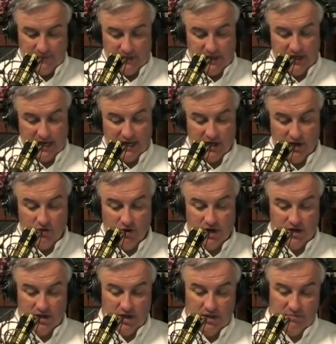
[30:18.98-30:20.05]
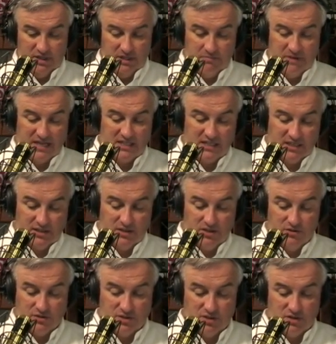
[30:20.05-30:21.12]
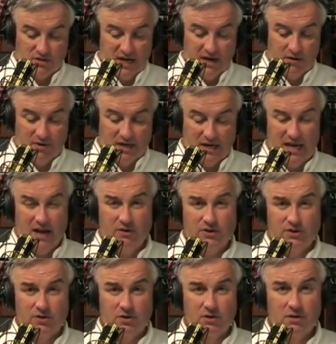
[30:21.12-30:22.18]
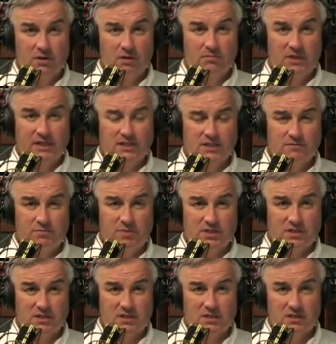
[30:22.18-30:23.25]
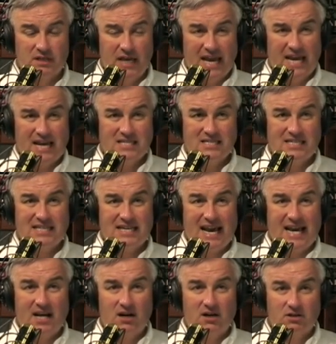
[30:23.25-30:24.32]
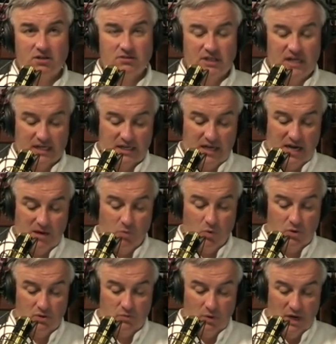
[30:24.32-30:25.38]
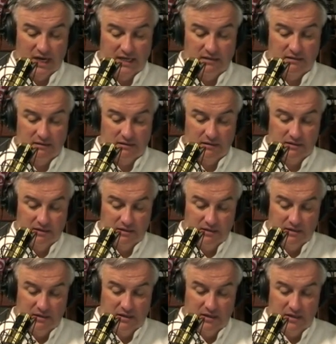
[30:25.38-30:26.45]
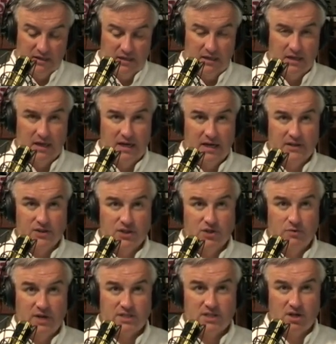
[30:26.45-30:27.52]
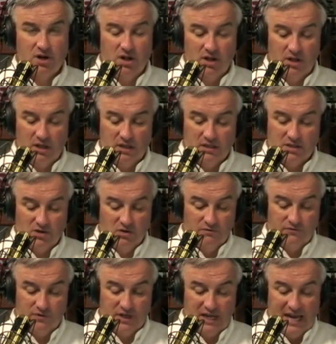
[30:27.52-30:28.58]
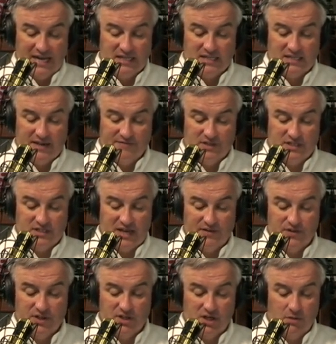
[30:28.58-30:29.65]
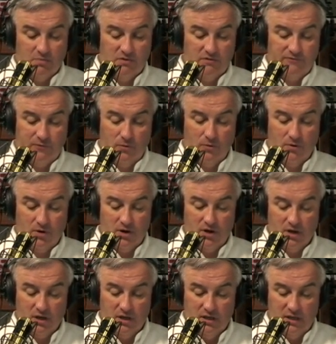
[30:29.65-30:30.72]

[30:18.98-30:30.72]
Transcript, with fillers: Like I can go on and on, but the best thing to do is to try it right now in your place of business. ASTARO.com worldwide. Uh, in the U.S., call Toll free 877 the number 4